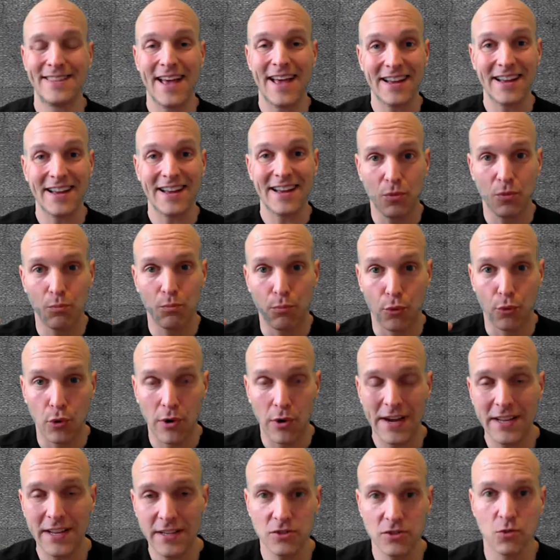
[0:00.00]
that's the
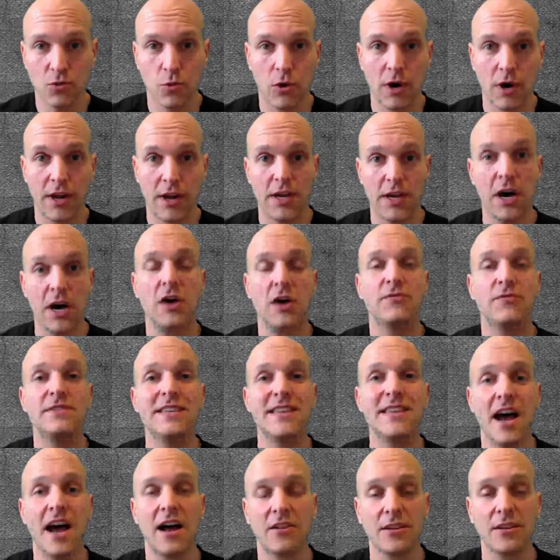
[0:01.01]
brain's way of
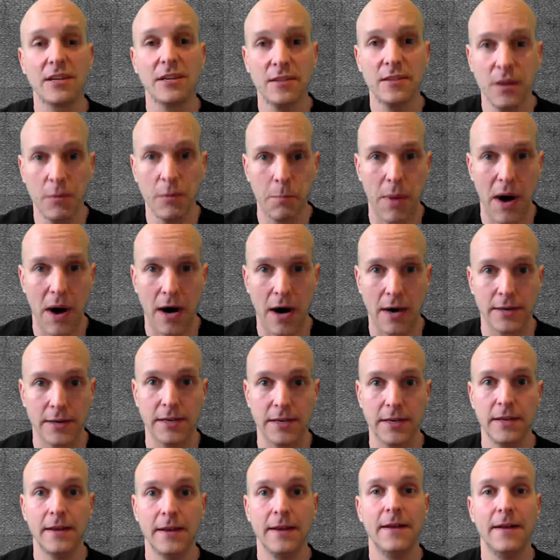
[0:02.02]
telling the
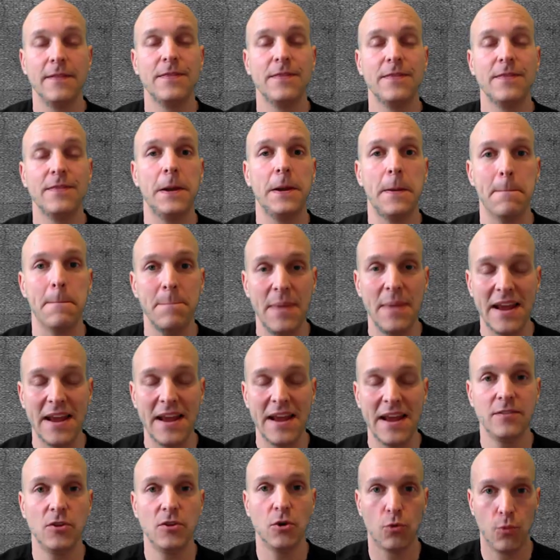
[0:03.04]
body that it
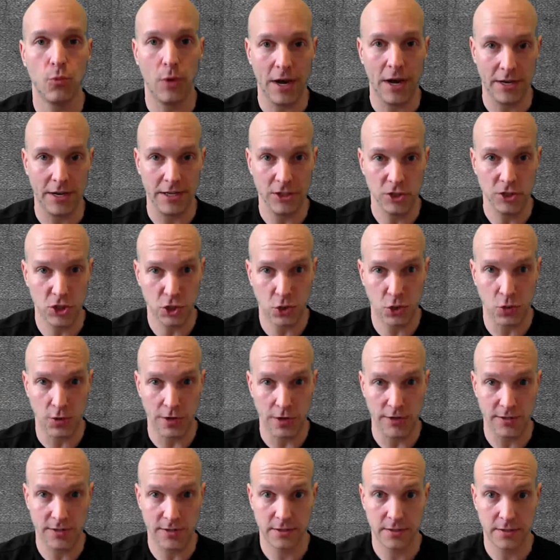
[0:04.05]
made the right
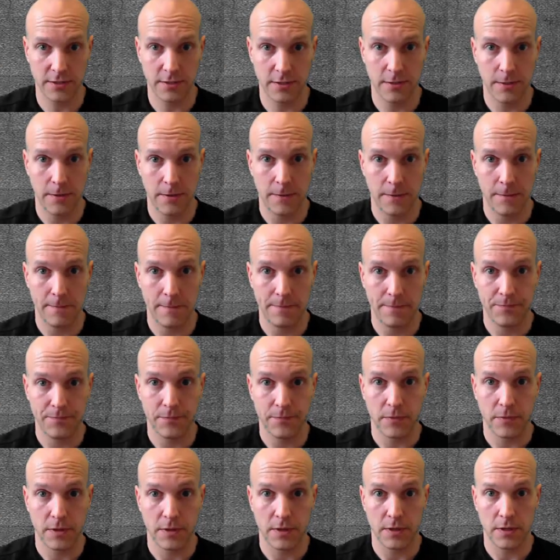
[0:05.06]
choice.
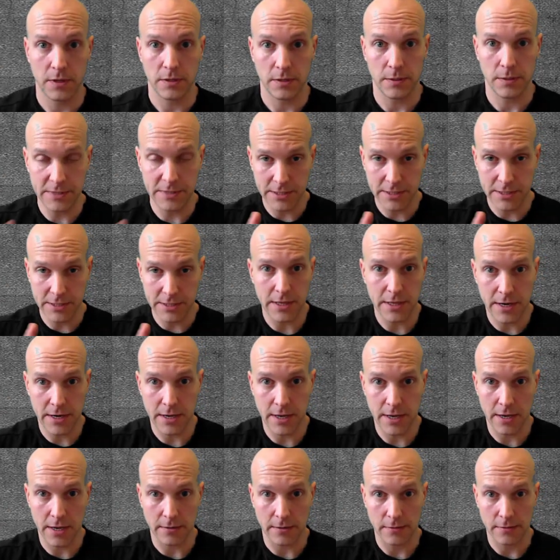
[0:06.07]
Let me say that
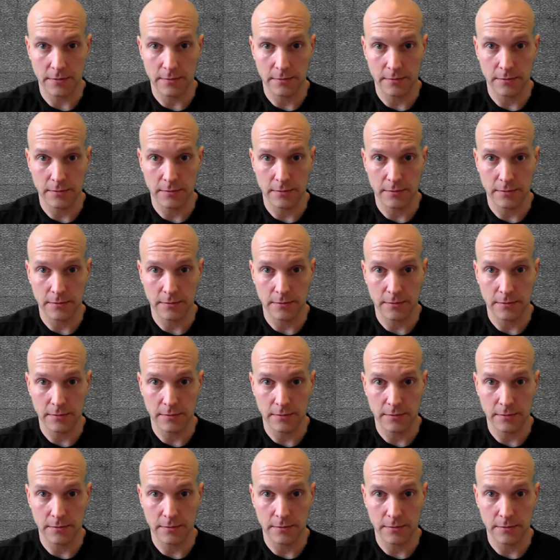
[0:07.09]
again.